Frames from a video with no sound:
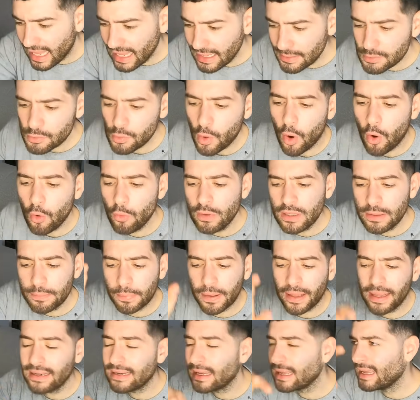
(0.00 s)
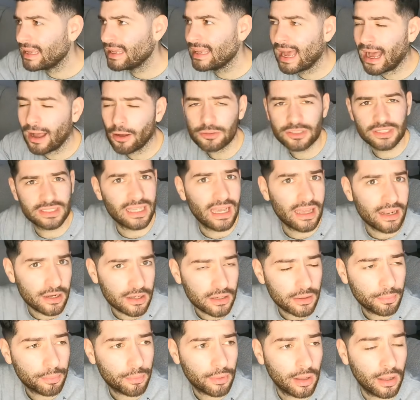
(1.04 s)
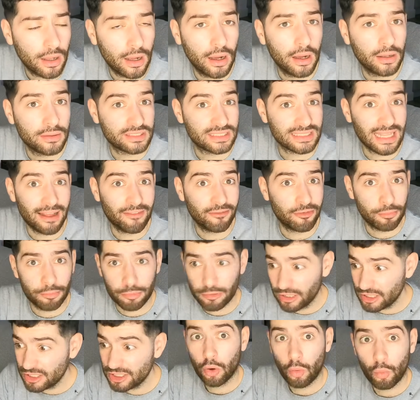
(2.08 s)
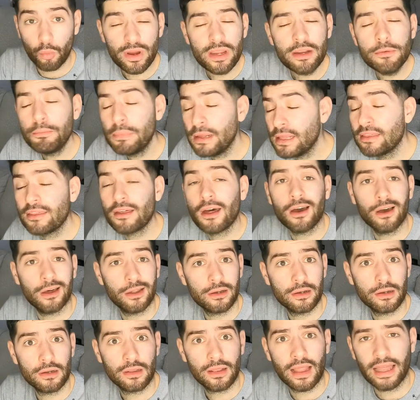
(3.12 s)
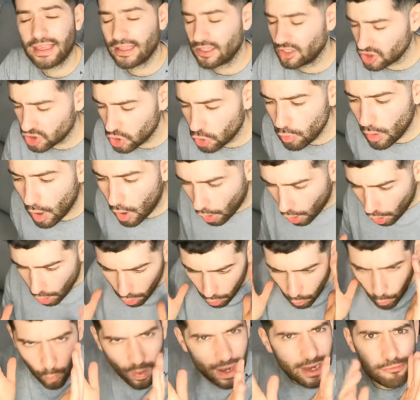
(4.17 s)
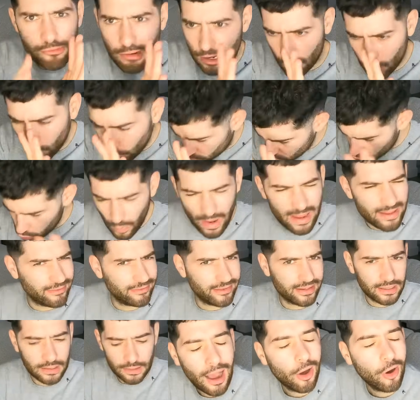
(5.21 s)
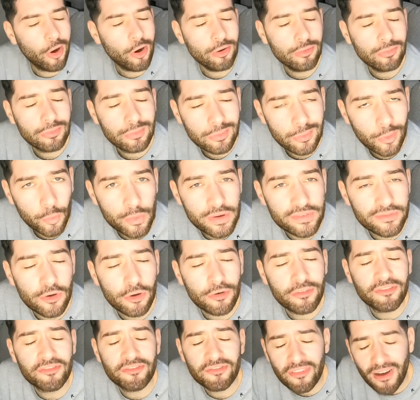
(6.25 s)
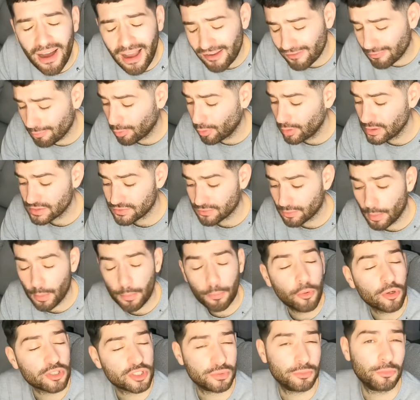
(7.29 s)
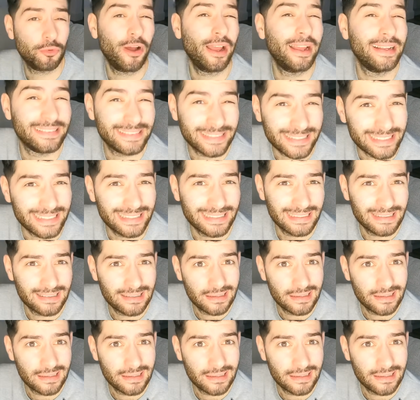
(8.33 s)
games were only played outside of the Stamford Bridge, we'd be third. Like, so our away record's wavy. At home, we've got 5 points from a possible 18.